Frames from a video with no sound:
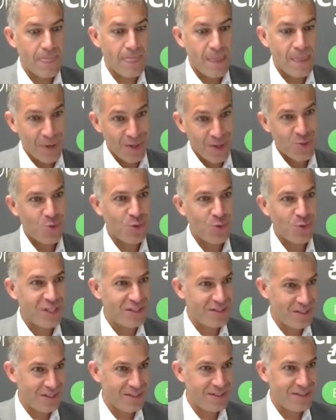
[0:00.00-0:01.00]
make sure
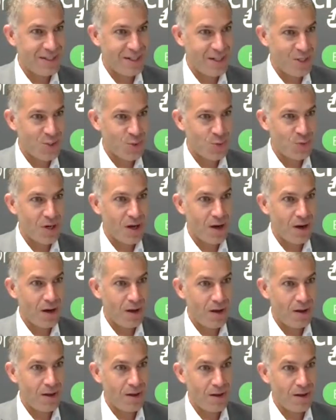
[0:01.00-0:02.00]
that the installation are
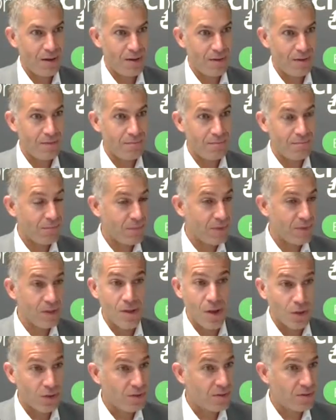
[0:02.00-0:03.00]

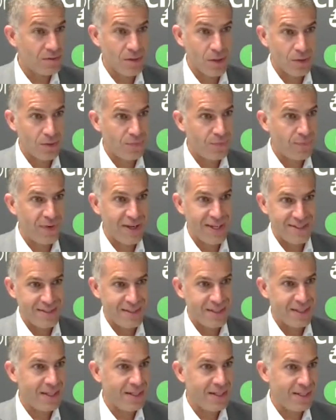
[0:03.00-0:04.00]
not
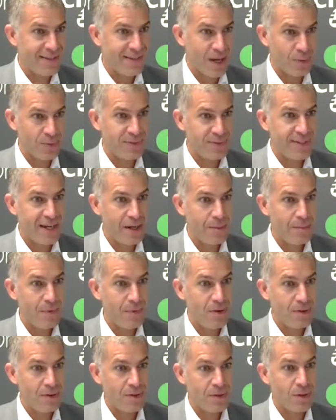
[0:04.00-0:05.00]
facing any
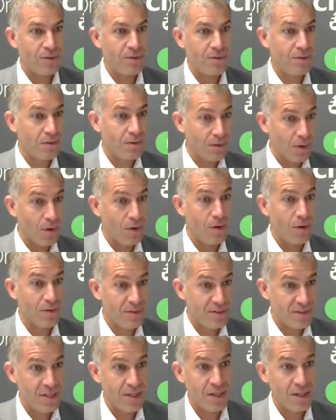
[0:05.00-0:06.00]
downtime, not
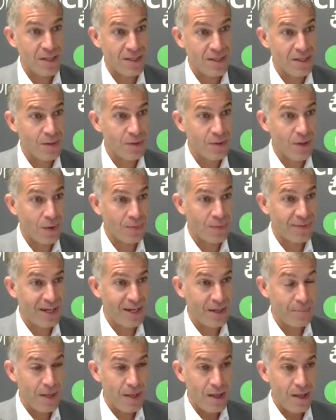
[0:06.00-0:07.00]
seeing any
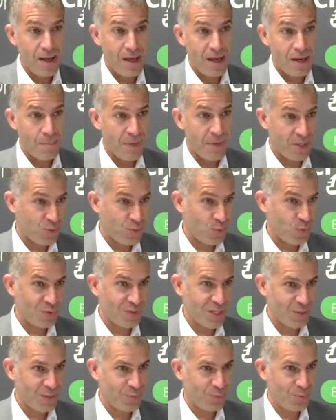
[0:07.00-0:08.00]
downtime, and make sure
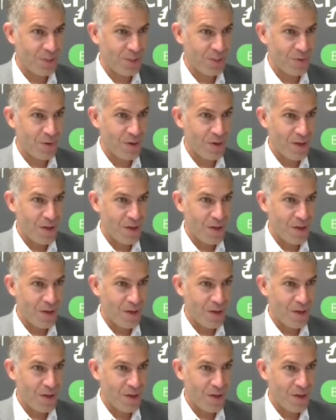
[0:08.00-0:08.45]
that we